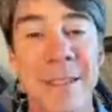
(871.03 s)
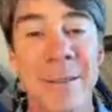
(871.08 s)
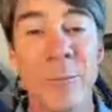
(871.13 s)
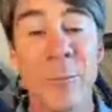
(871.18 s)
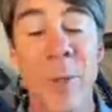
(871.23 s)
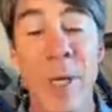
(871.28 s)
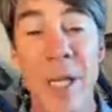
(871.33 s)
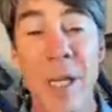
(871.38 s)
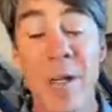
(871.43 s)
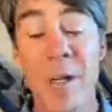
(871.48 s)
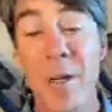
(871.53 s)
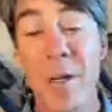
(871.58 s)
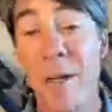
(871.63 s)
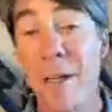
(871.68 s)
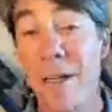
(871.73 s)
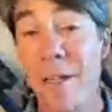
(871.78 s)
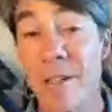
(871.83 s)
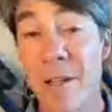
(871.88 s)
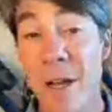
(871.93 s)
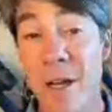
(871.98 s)
we are
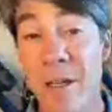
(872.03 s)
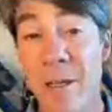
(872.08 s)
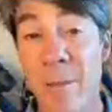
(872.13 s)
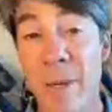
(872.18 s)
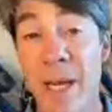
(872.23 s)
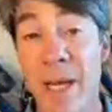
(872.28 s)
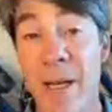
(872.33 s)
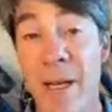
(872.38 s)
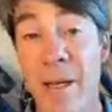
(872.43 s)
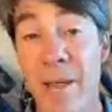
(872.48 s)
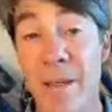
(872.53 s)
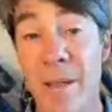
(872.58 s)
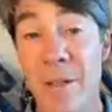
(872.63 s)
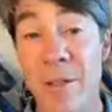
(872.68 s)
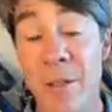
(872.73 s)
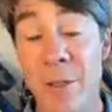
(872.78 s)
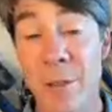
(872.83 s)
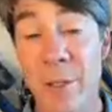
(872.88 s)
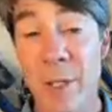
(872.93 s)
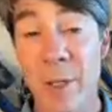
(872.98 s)
going to talk about
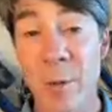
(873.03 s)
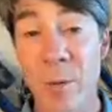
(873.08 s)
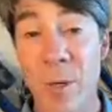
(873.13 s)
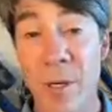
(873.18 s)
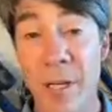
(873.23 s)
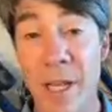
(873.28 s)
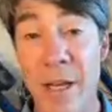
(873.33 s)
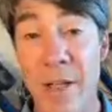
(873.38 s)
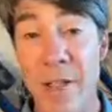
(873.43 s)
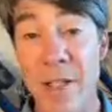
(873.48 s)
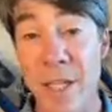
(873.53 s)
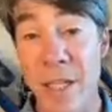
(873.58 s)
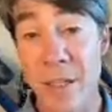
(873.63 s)
doing your workouts